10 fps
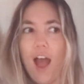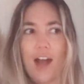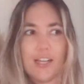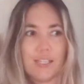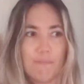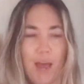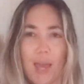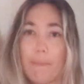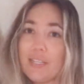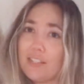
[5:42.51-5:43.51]
as
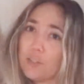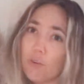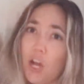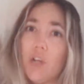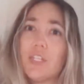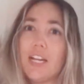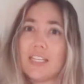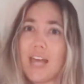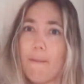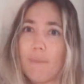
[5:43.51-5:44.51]
my business grows and
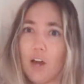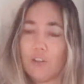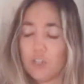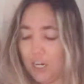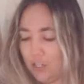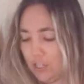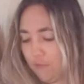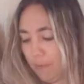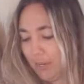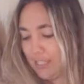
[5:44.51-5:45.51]
as that model changes
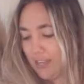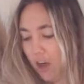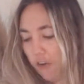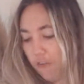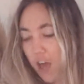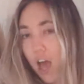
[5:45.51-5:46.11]
for myself.